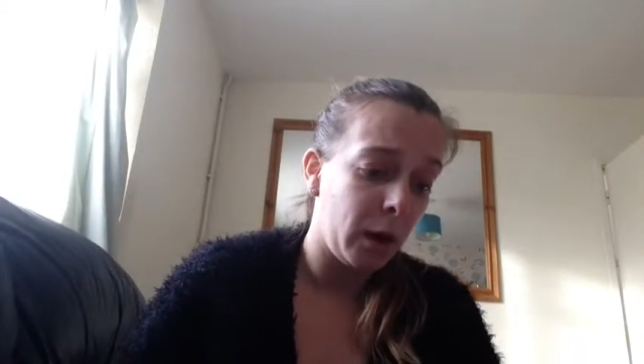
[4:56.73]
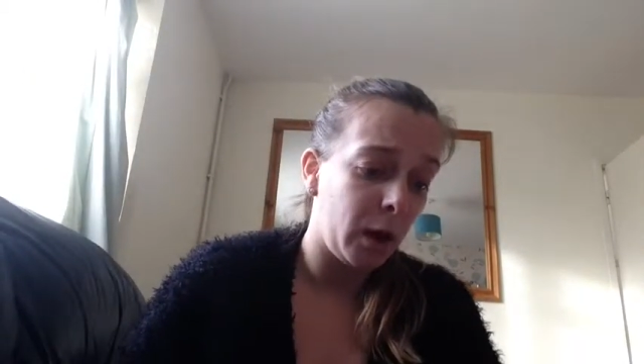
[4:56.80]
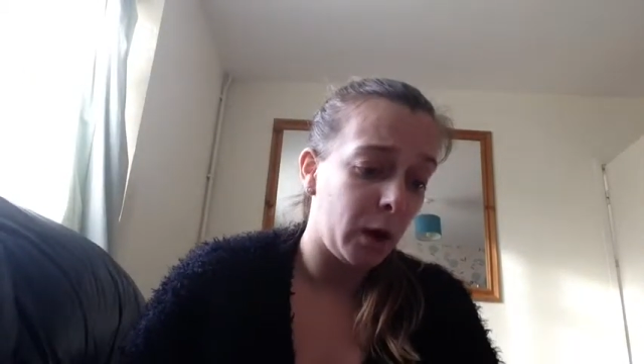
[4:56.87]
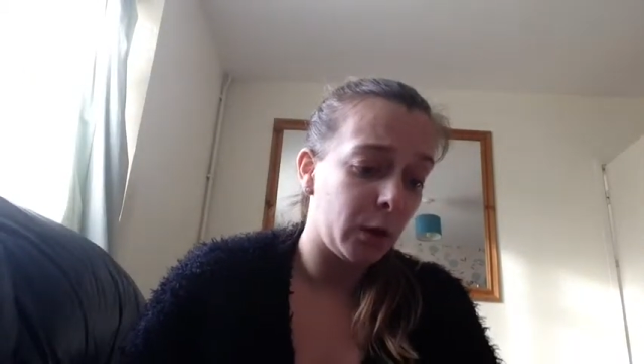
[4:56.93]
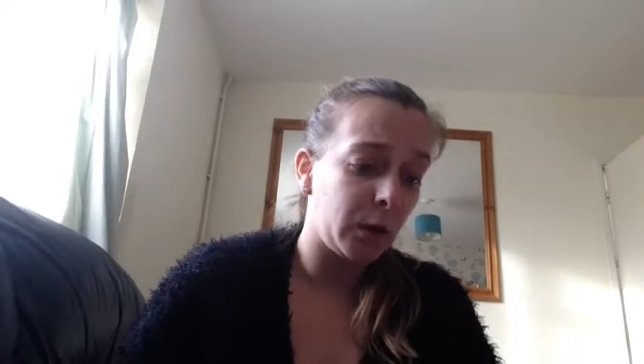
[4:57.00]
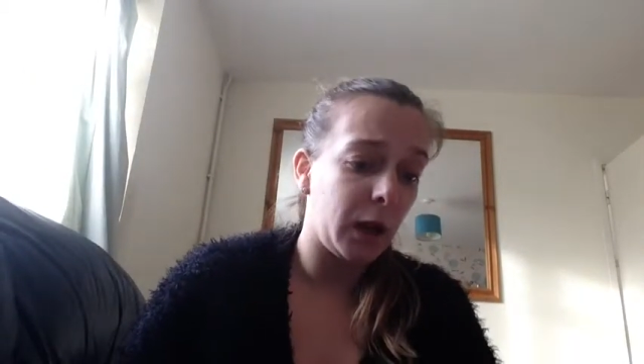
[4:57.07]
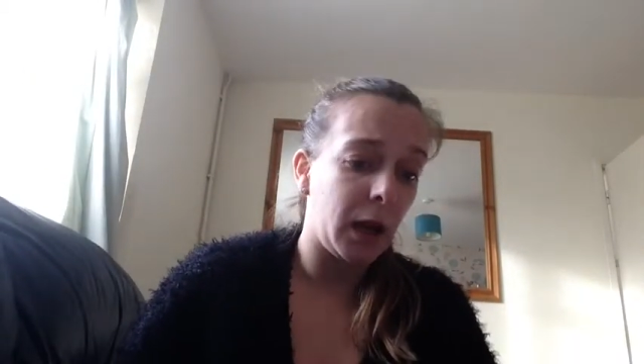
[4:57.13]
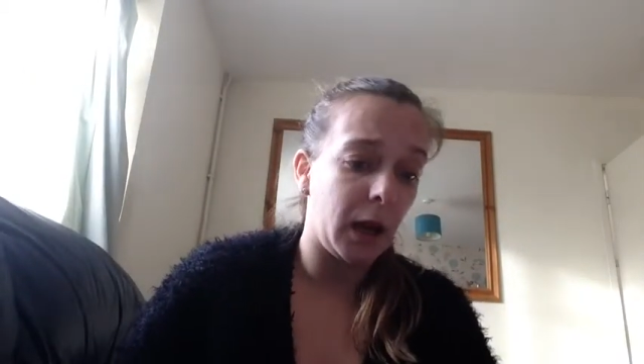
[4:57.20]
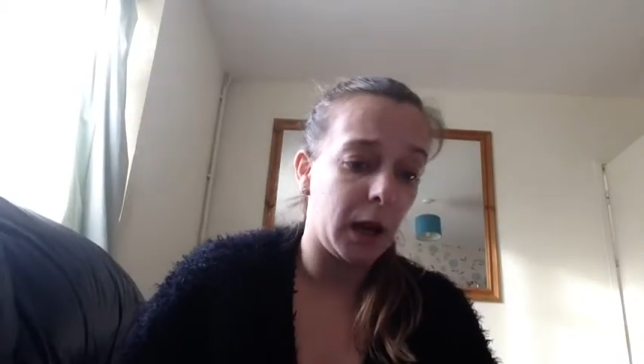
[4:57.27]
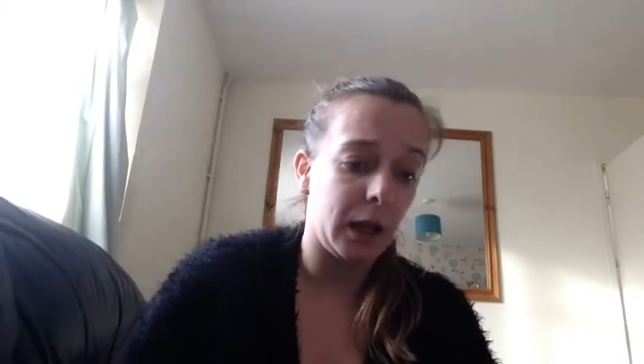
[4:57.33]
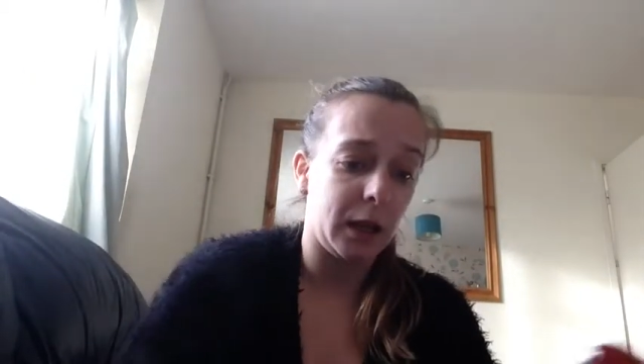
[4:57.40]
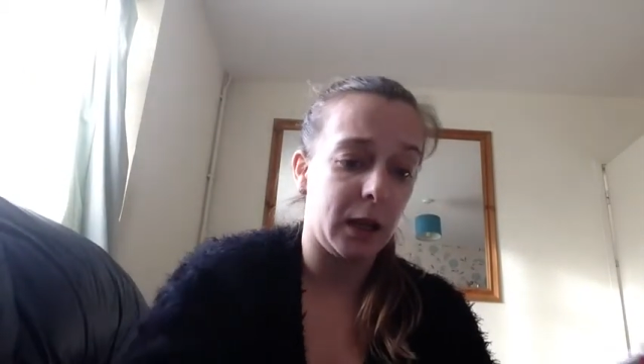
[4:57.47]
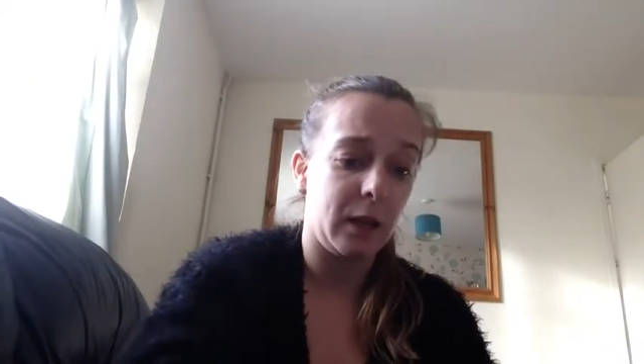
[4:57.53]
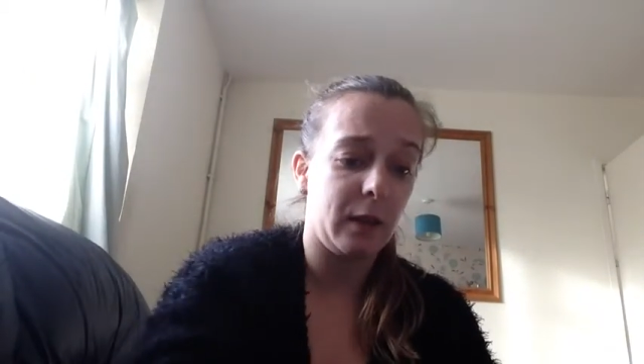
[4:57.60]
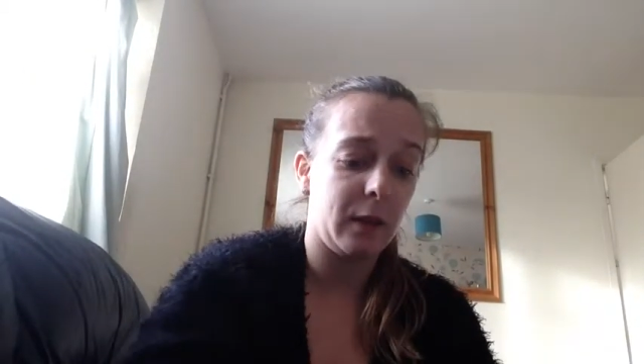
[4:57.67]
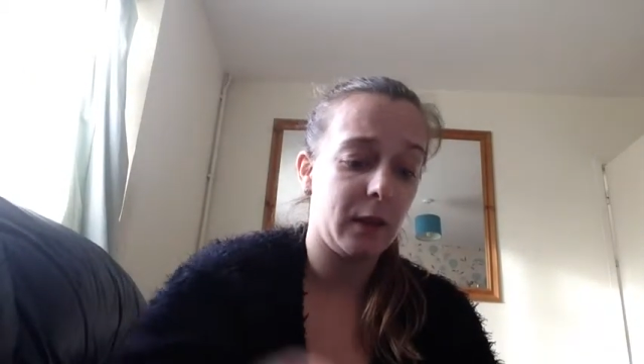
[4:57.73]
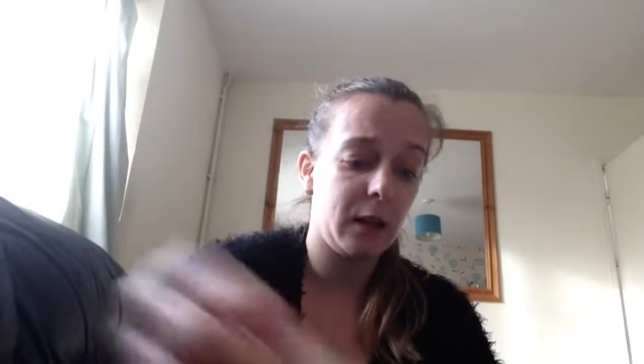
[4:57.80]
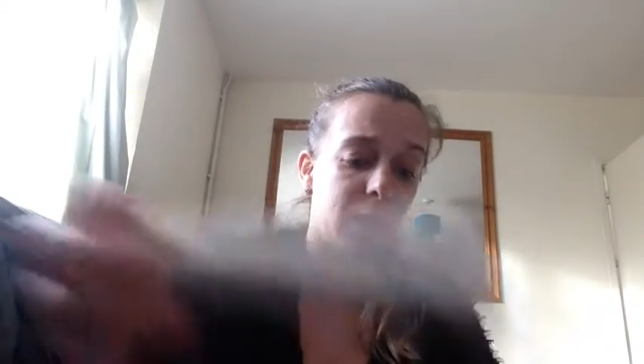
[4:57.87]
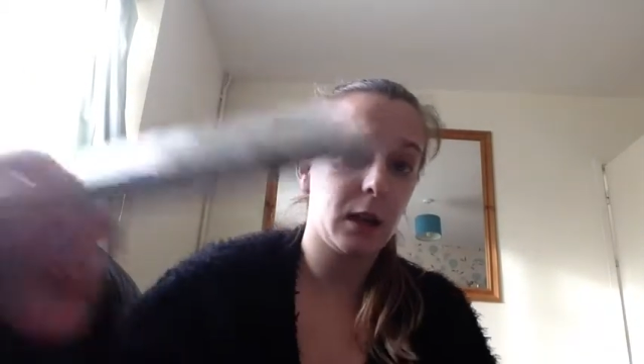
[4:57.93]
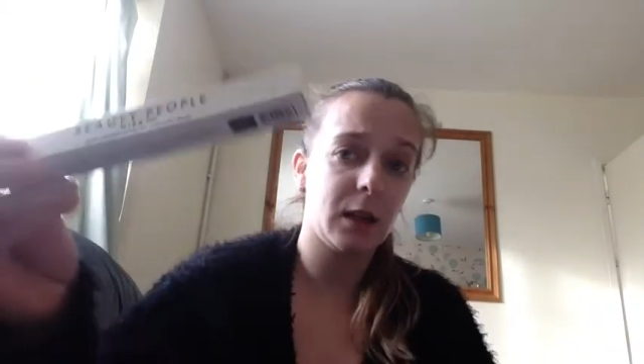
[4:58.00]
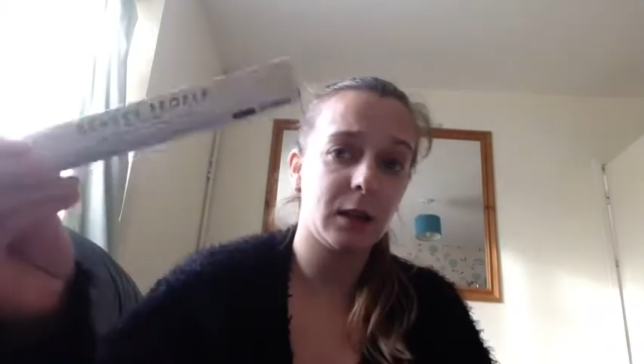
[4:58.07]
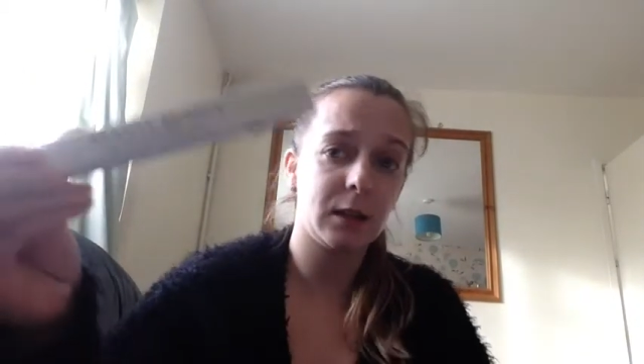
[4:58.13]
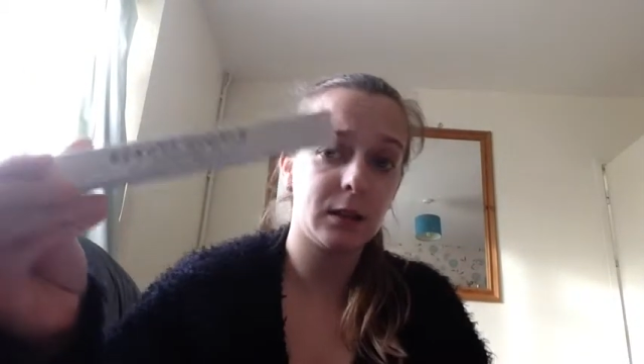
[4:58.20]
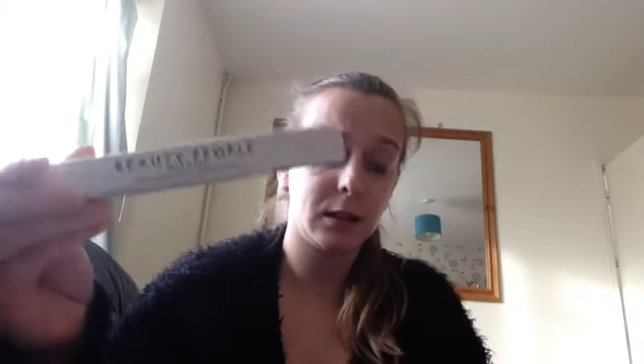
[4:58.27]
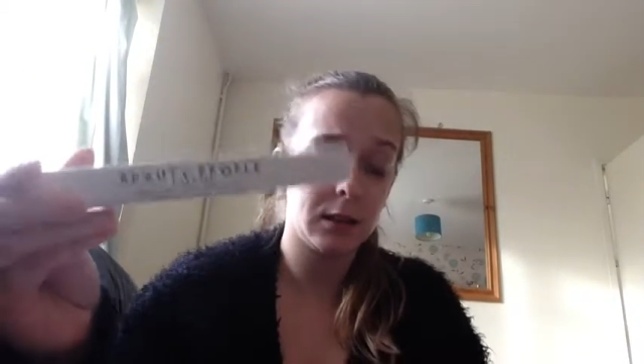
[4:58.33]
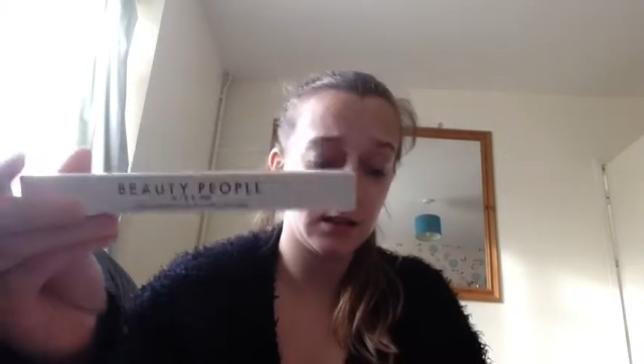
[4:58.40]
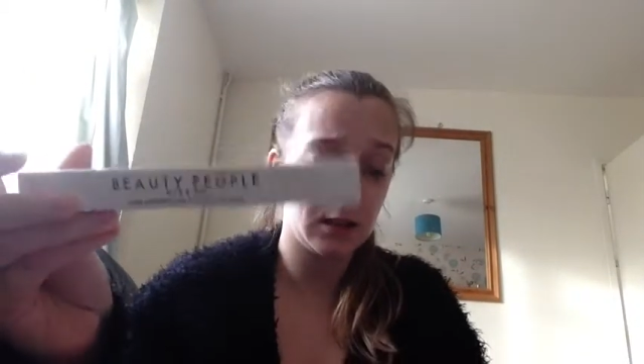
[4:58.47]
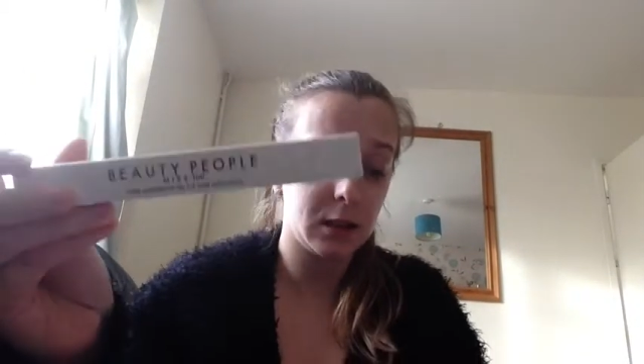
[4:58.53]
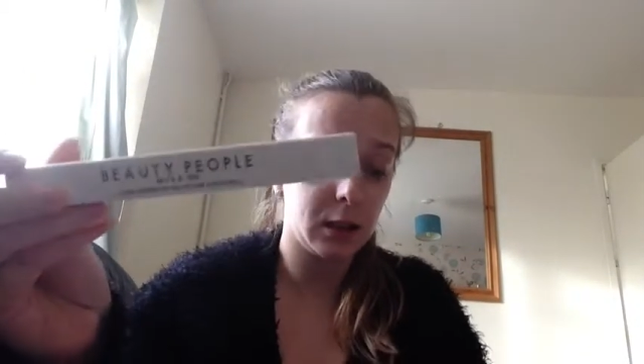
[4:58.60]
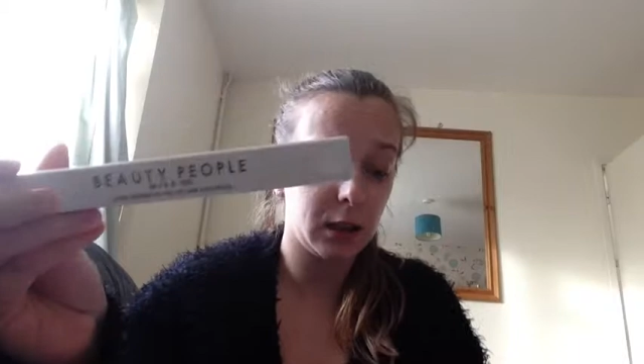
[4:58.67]
Okay, the
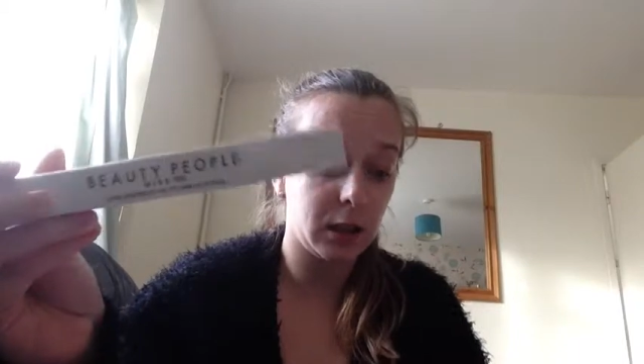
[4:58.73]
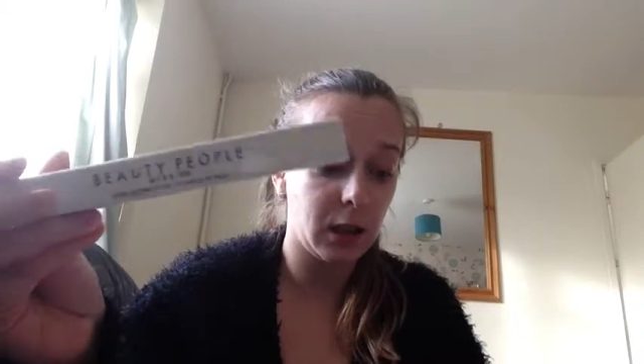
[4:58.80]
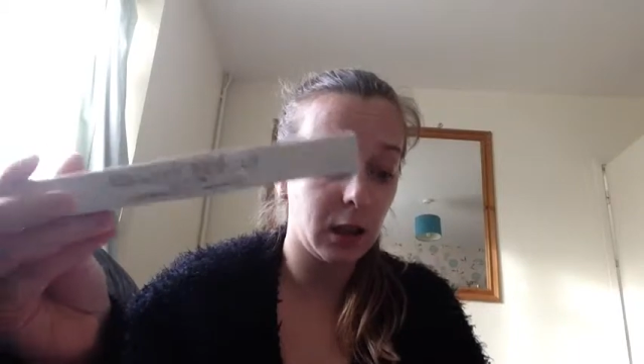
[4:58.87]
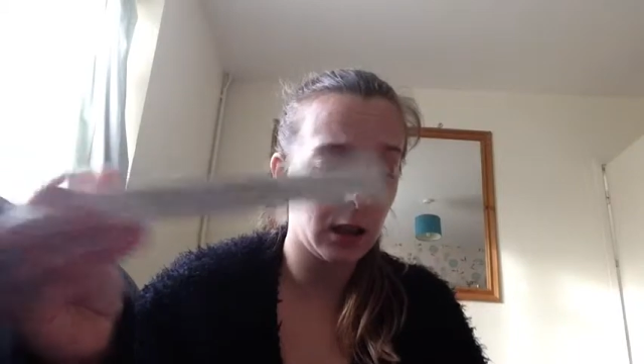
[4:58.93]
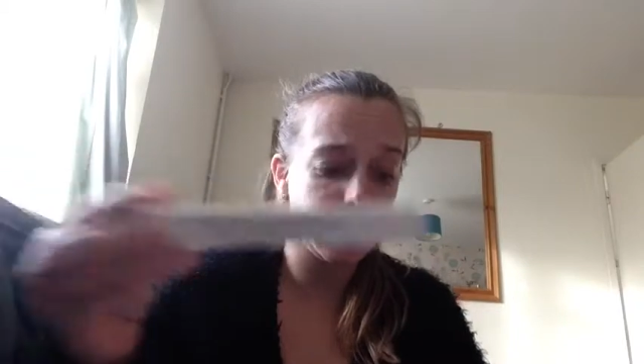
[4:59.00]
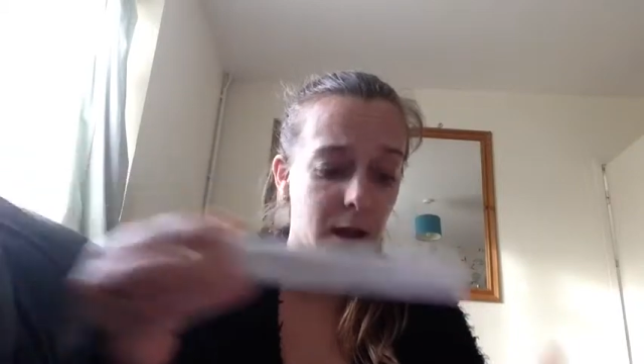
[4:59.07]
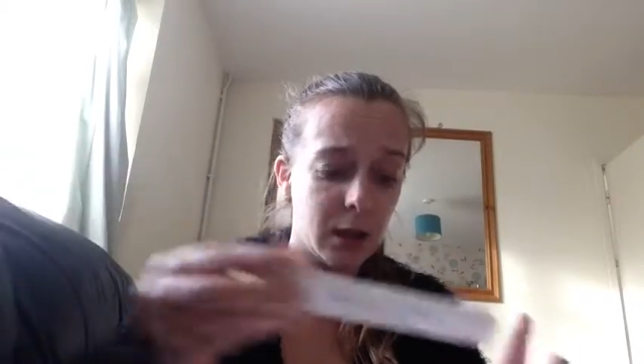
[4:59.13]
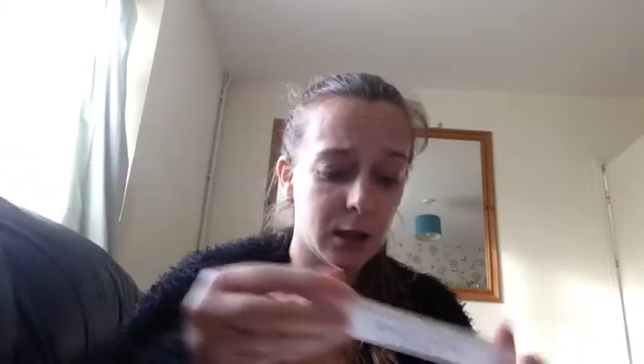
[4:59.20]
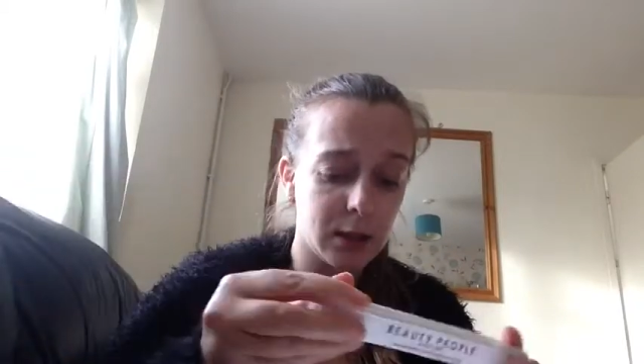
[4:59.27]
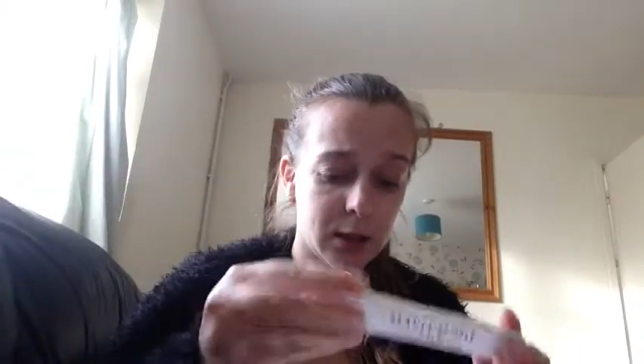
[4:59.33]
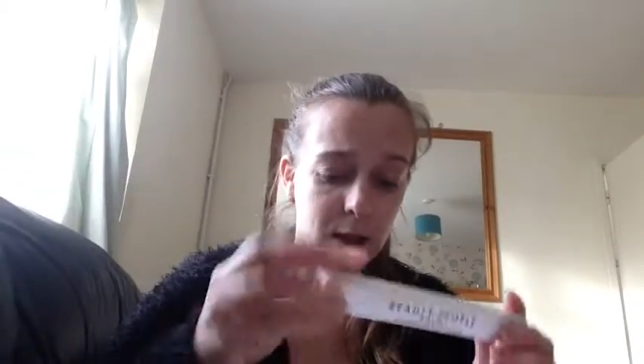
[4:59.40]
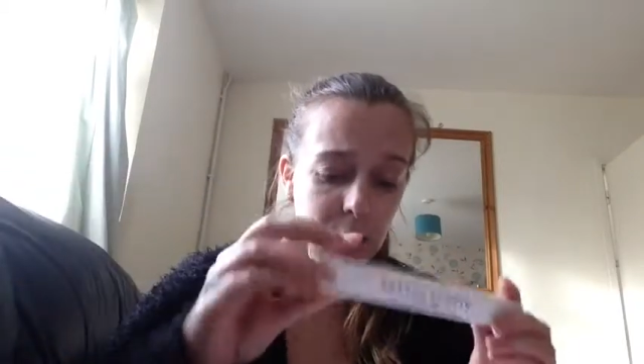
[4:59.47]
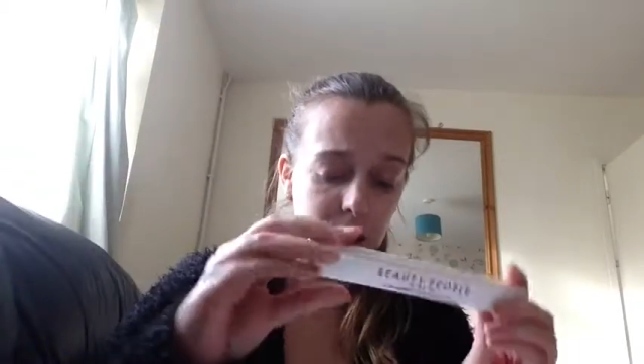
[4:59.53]
next thing is